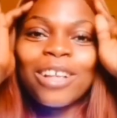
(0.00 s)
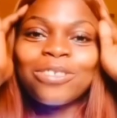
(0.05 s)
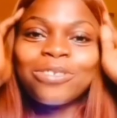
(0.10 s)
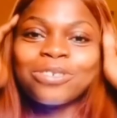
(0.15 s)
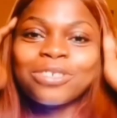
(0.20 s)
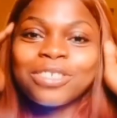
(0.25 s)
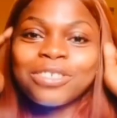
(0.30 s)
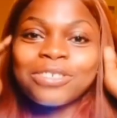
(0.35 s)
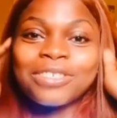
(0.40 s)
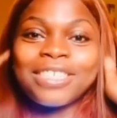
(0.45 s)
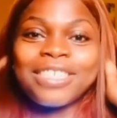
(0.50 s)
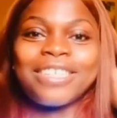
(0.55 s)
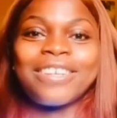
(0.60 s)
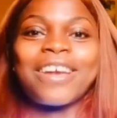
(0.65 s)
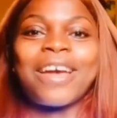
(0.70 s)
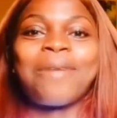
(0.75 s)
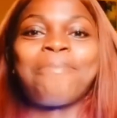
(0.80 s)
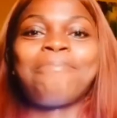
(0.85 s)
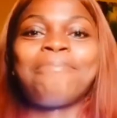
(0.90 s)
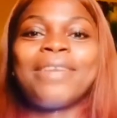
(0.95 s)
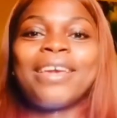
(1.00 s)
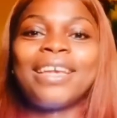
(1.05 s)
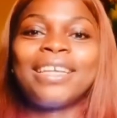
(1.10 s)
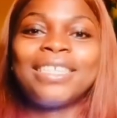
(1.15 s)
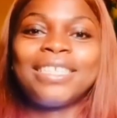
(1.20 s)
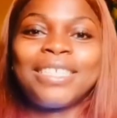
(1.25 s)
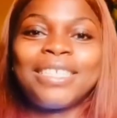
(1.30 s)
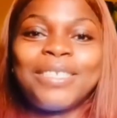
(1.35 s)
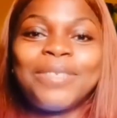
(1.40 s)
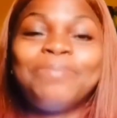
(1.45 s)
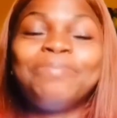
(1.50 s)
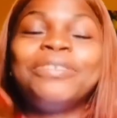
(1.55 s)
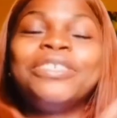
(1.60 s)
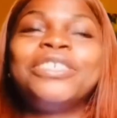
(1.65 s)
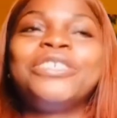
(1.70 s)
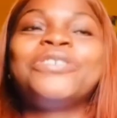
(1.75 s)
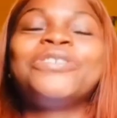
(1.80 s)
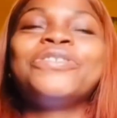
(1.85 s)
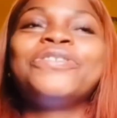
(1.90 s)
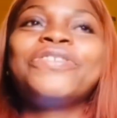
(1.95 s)
Not until I met
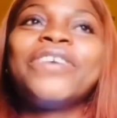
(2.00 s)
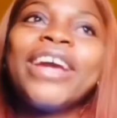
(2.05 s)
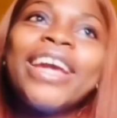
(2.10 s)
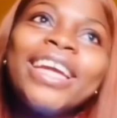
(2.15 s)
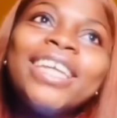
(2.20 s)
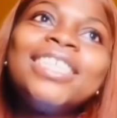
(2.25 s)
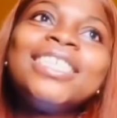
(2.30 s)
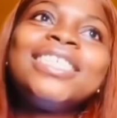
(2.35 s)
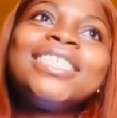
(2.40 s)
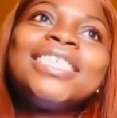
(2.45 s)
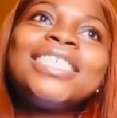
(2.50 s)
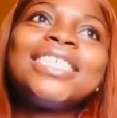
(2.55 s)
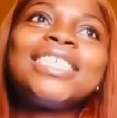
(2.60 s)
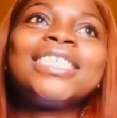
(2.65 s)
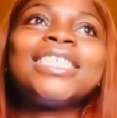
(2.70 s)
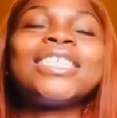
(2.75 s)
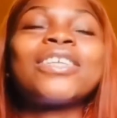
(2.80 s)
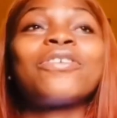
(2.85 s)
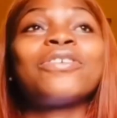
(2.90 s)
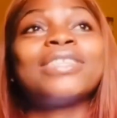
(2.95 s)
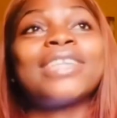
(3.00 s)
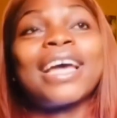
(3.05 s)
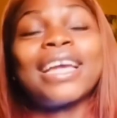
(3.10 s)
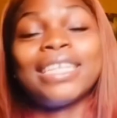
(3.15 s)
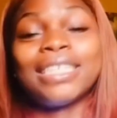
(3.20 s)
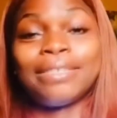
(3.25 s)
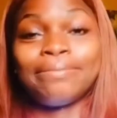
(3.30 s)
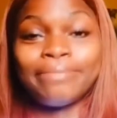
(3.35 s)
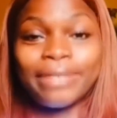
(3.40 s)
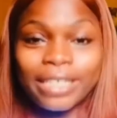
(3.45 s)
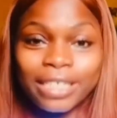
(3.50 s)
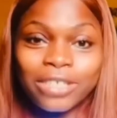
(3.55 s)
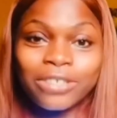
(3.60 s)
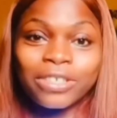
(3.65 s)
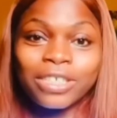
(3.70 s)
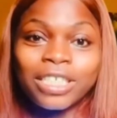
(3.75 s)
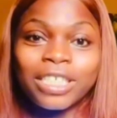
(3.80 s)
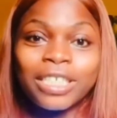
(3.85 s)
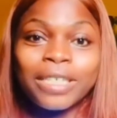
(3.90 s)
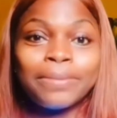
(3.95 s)
Mr. Great under his
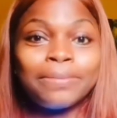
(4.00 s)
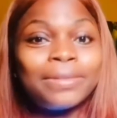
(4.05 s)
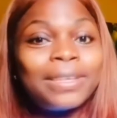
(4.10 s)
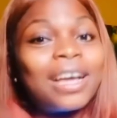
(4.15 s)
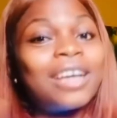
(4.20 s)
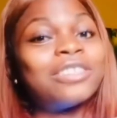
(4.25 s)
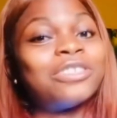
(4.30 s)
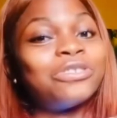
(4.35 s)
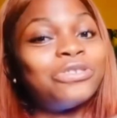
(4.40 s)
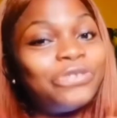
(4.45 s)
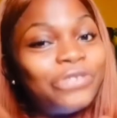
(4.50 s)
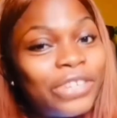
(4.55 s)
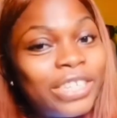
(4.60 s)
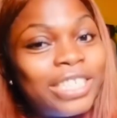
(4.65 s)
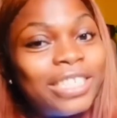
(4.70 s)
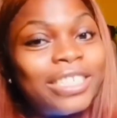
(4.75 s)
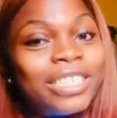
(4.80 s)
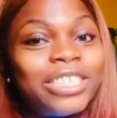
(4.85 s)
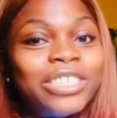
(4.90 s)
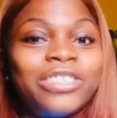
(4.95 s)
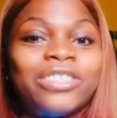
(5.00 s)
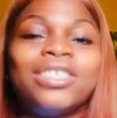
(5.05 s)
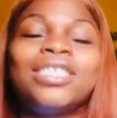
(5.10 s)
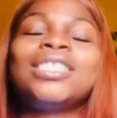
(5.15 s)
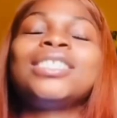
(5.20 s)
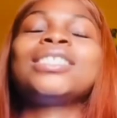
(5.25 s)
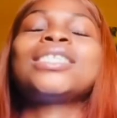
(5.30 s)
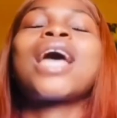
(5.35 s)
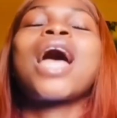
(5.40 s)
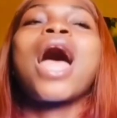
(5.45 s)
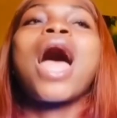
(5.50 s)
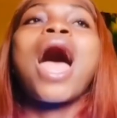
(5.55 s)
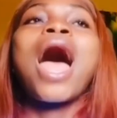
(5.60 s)
mentorship, that's the Great Nations.